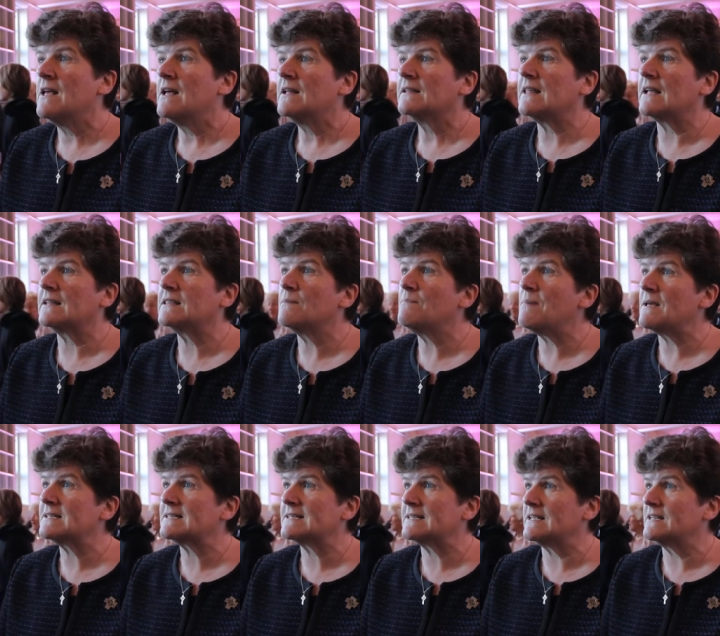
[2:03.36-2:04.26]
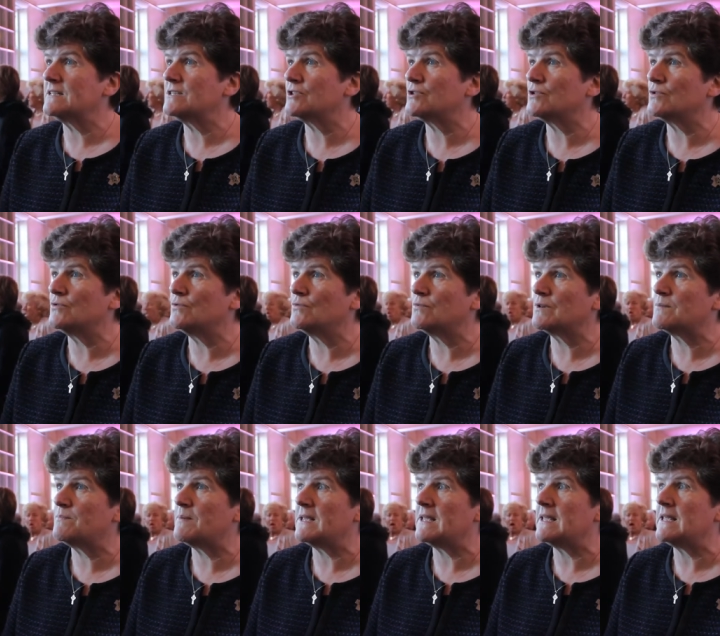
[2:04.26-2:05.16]
that the best thing to do
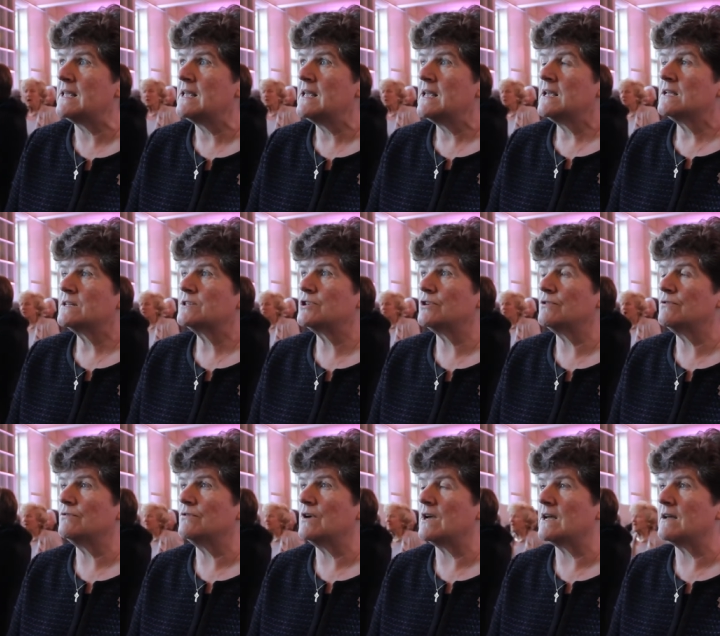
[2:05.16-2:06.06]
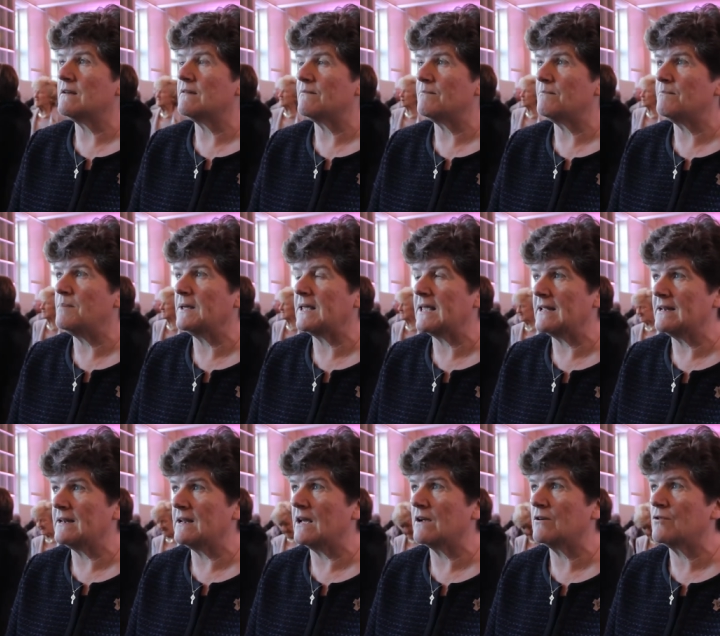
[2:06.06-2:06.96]
would be to
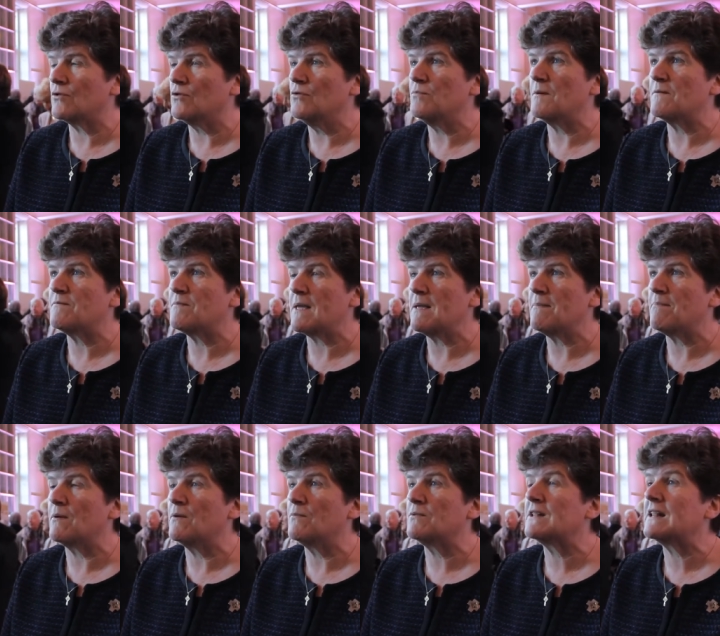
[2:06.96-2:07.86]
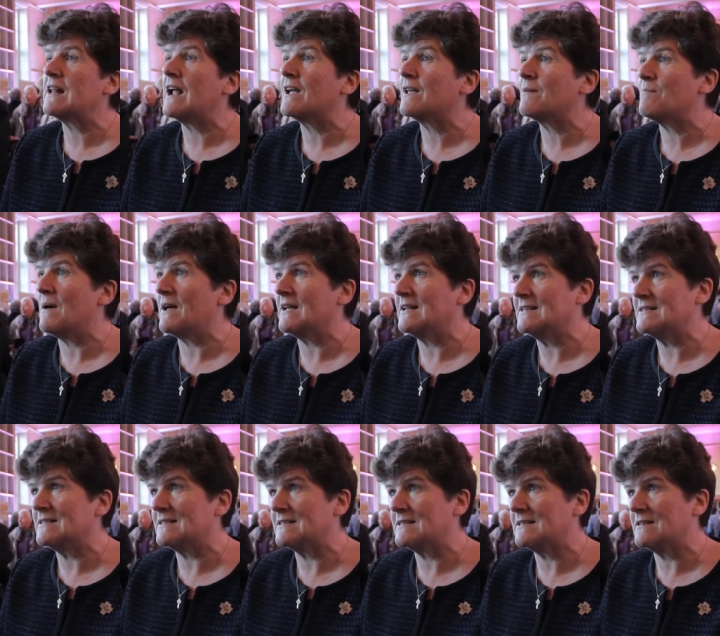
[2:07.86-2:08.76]
begin a group of people with
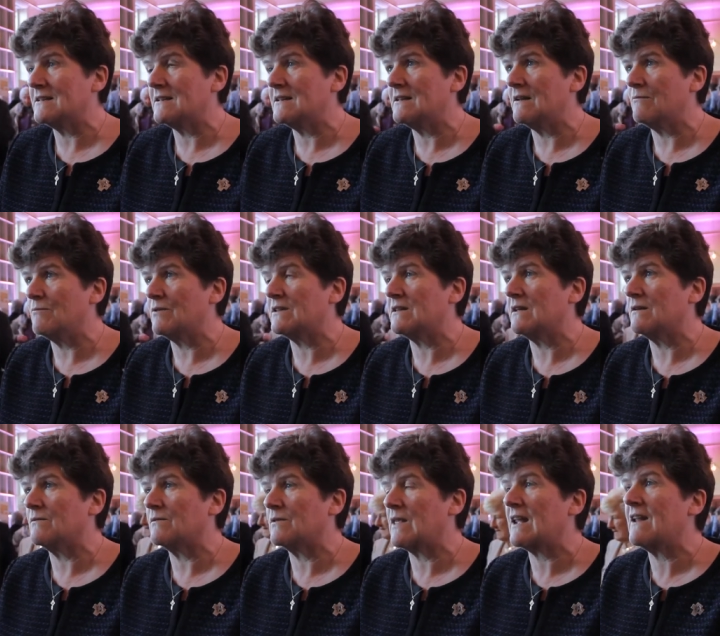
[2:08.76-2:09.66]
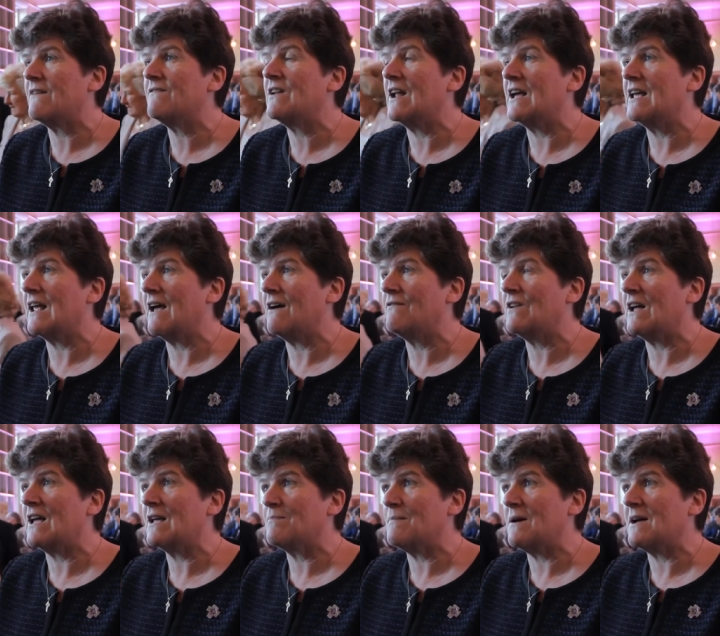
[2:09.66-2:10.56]
like-minded, that have
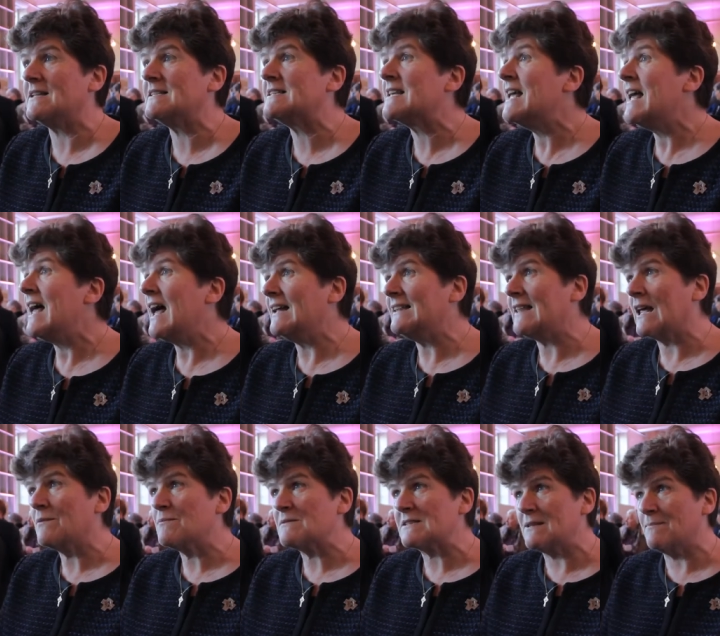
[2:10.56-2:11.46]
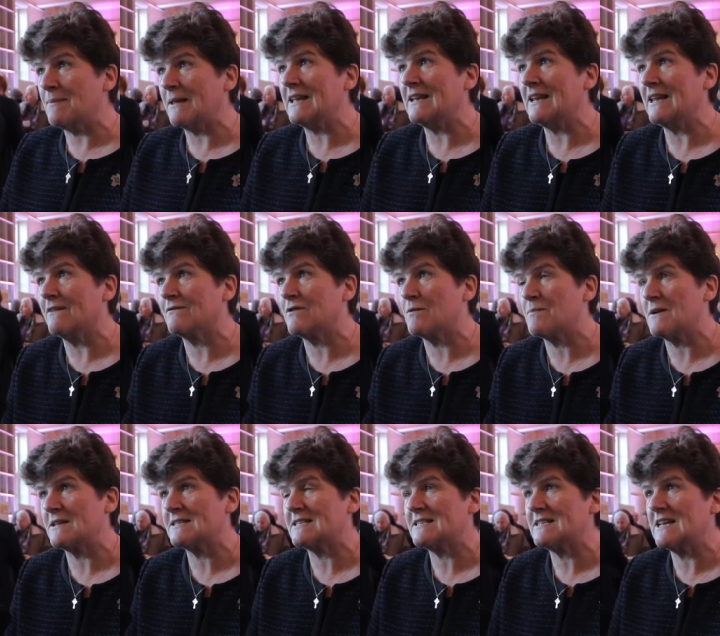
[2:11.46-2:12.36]
like minds, and that was the beginning of the
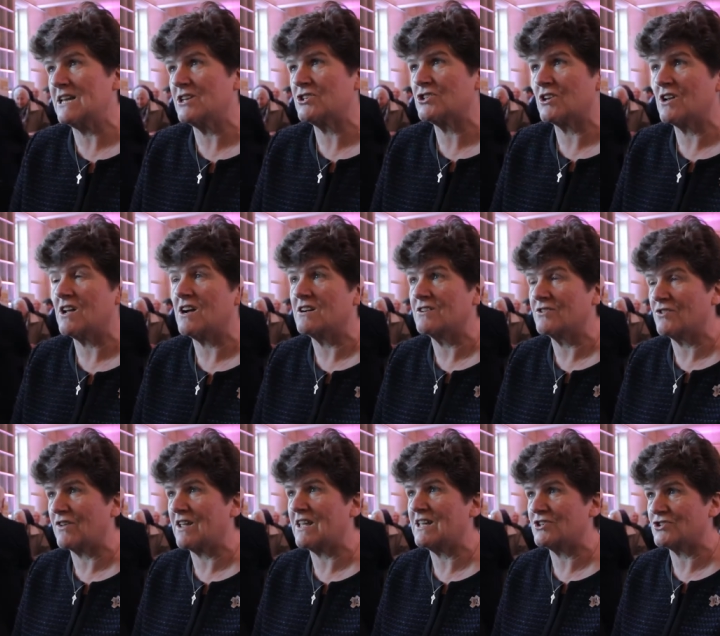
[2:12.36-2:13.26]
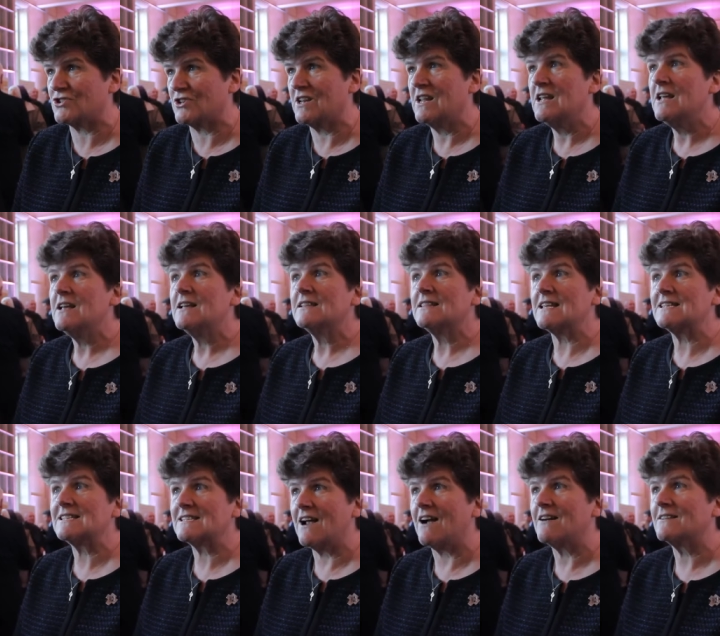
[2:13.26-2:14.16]
Presentation Congregation. They
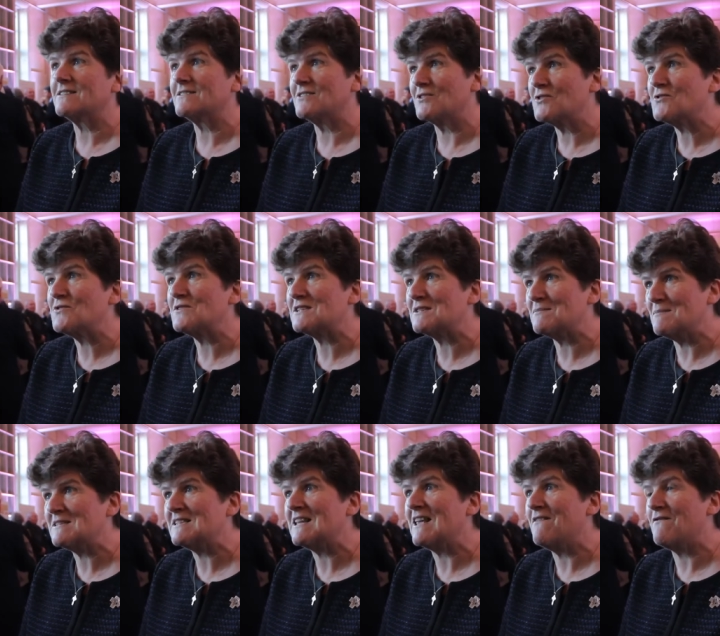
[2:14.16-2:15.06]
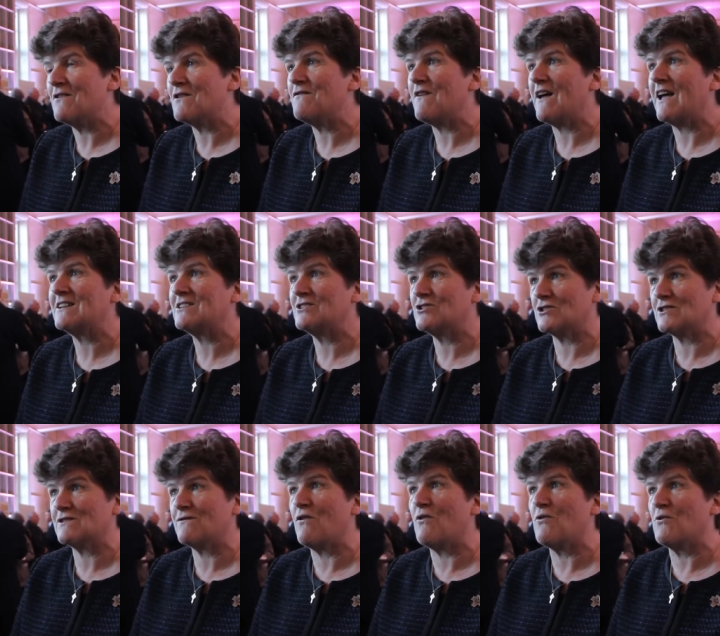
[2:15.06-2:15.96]
started on Christmas Eve, in fact,
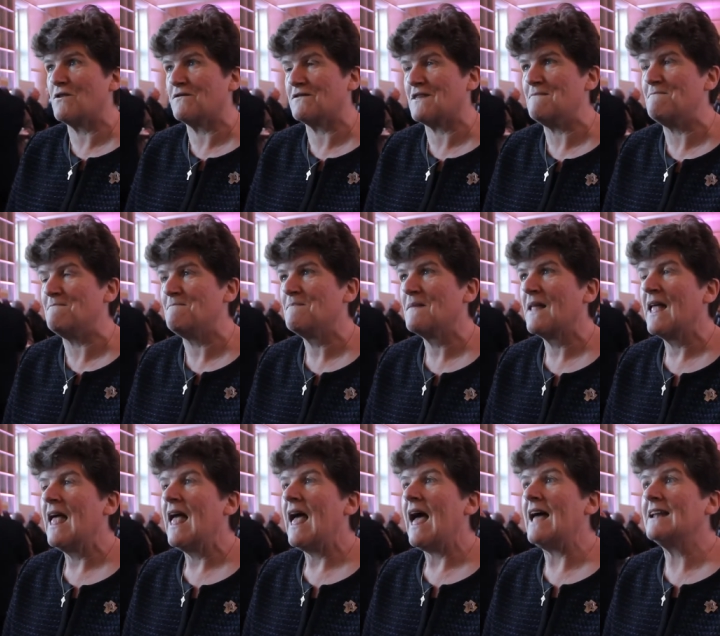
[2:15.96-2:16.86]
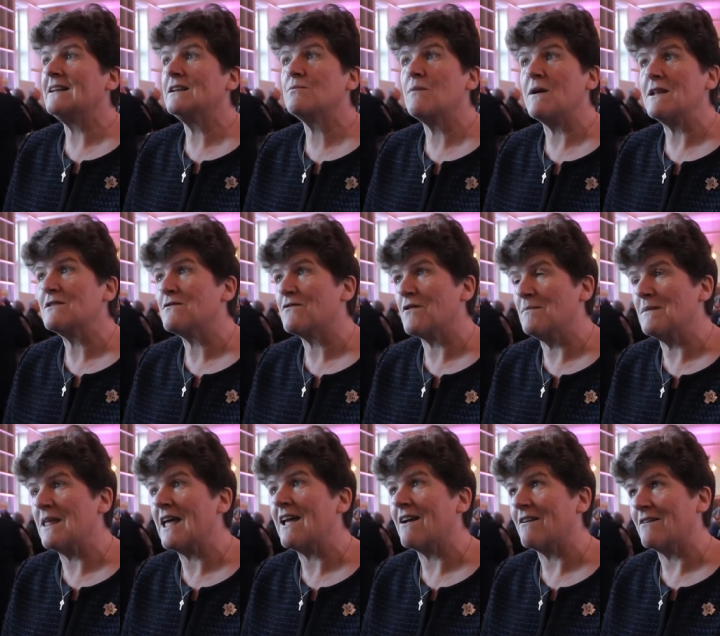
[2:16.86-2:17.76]
just 4 of them, and it went from
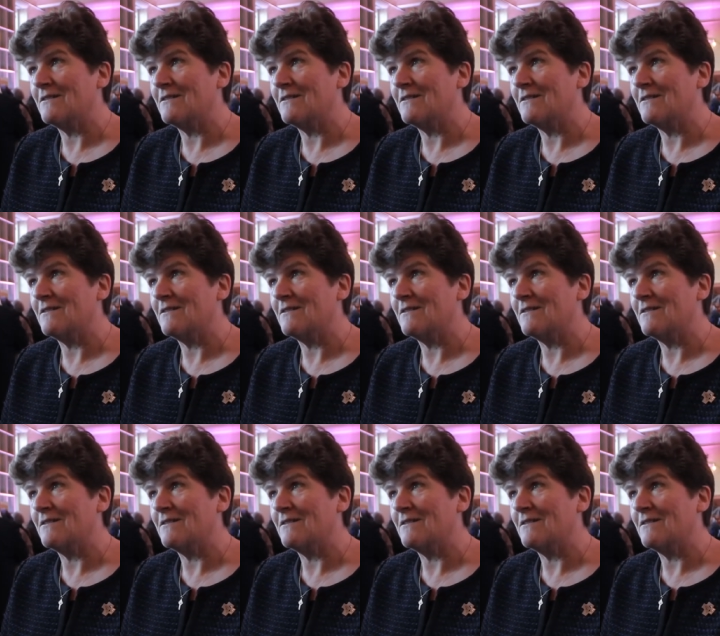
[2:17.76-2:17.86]
there.